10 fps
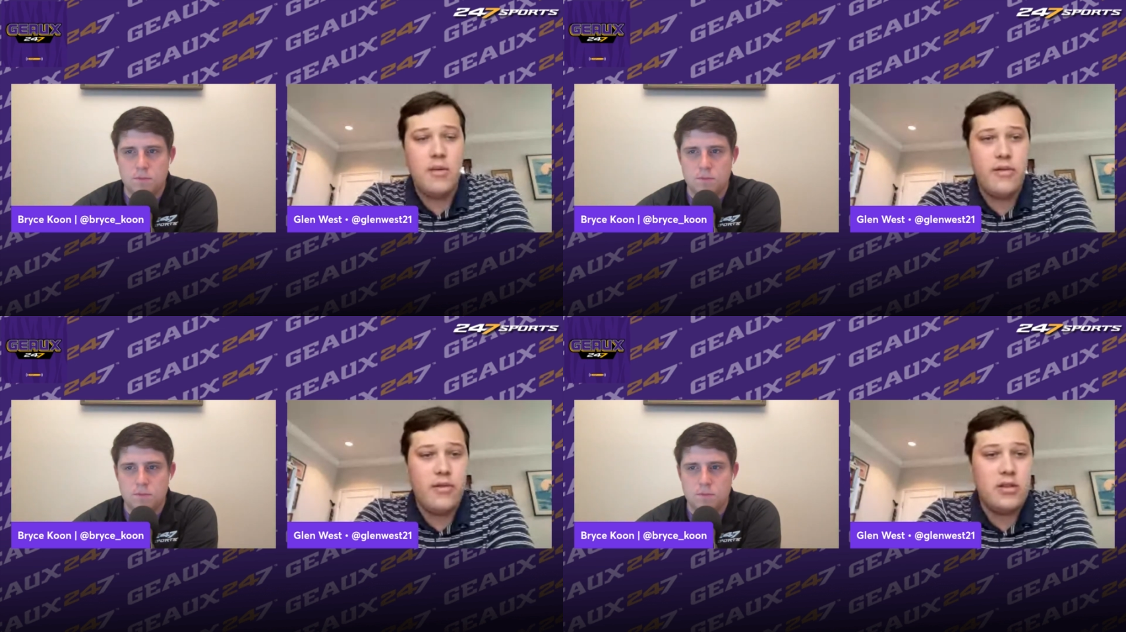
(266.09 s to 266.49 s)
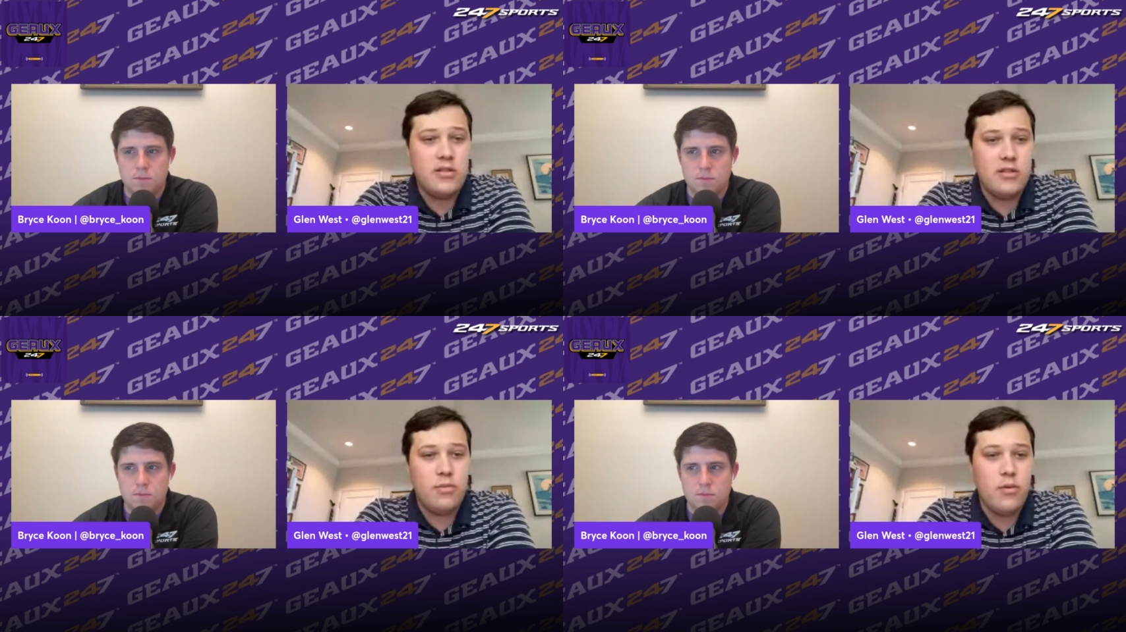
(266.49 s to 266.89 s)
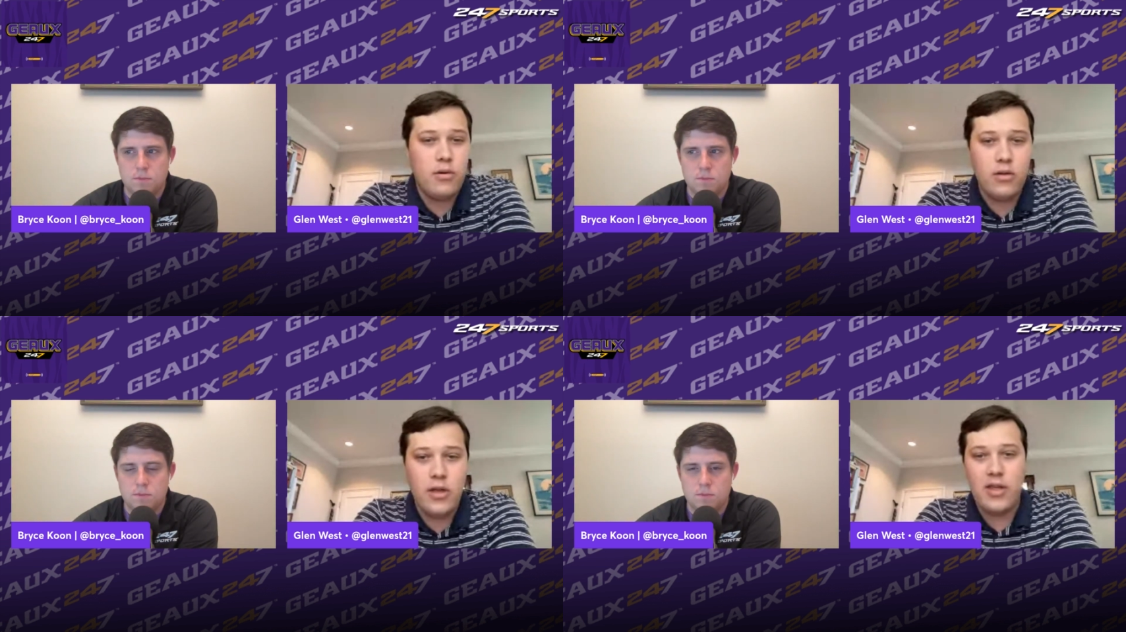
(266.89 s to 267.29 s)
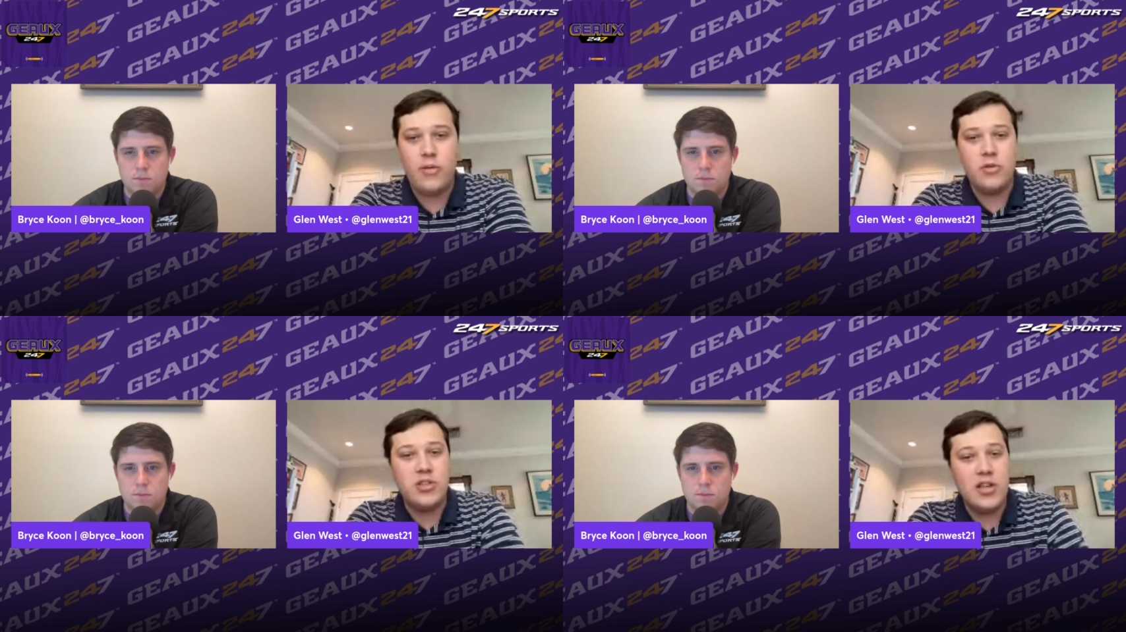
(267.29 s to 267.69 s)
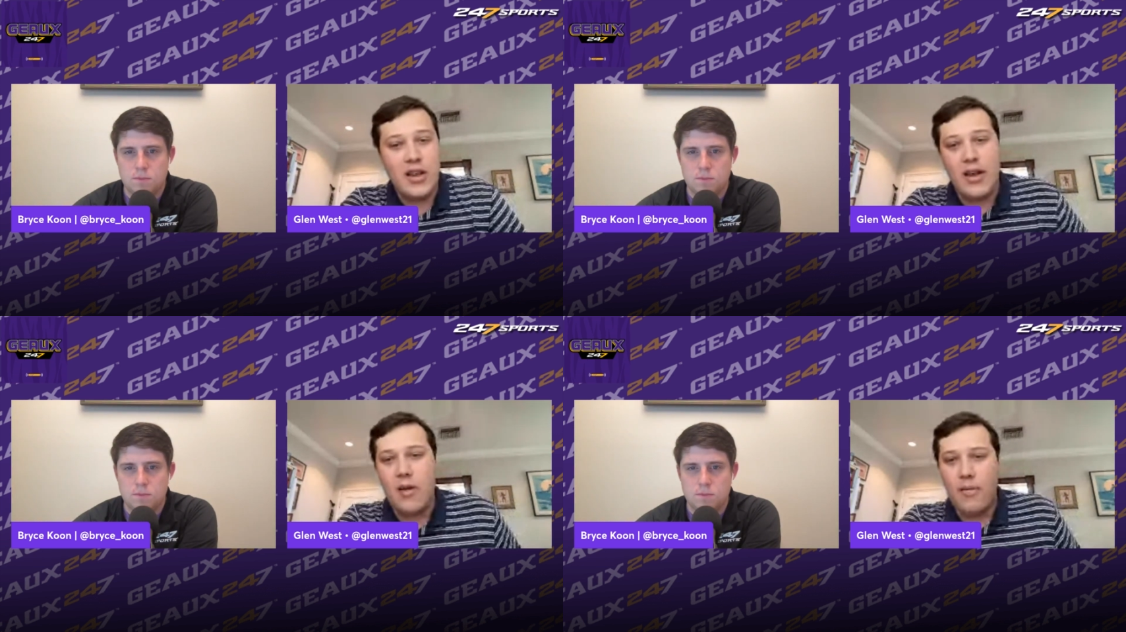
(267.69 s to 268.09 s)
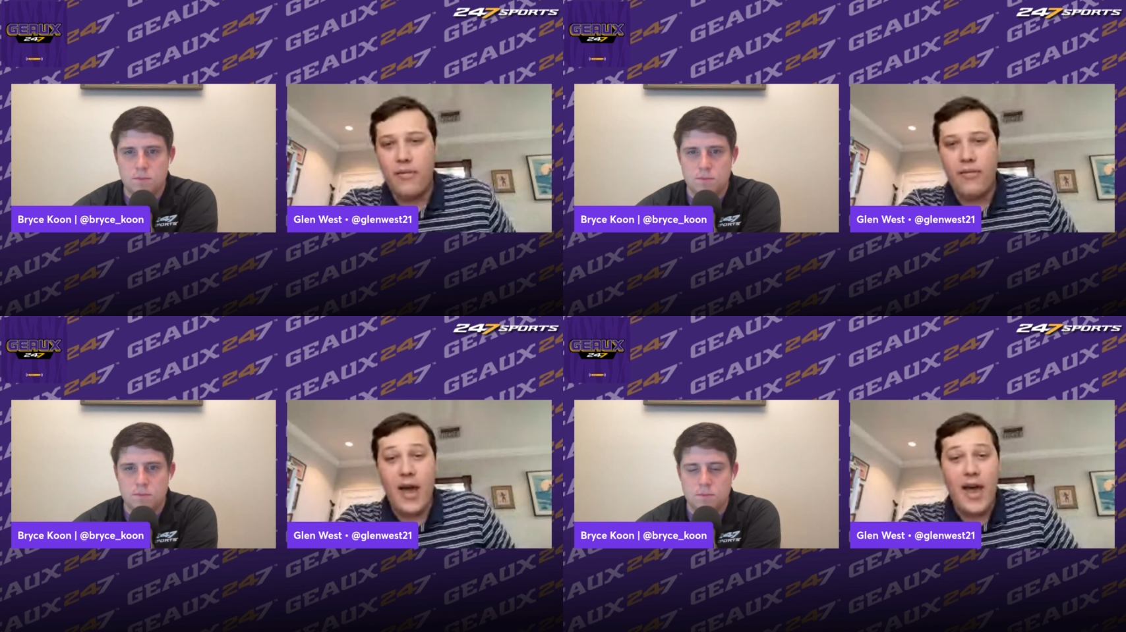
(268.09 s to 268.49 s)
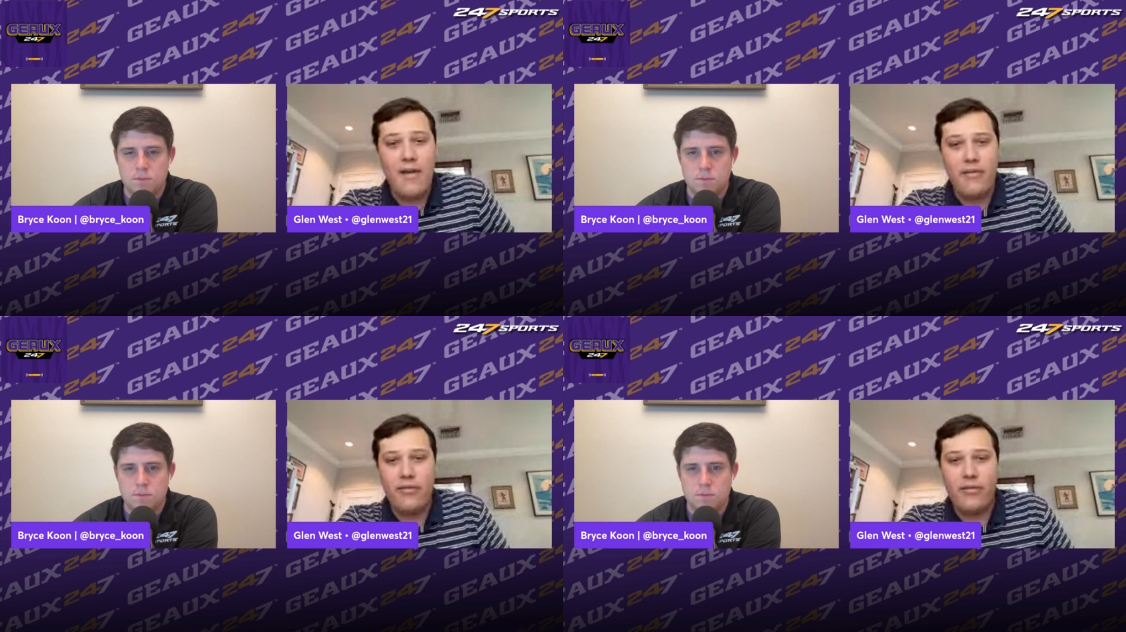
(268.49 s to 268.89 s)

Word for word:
Speaker 1: They've entered the portal. I think we're sitting at number 5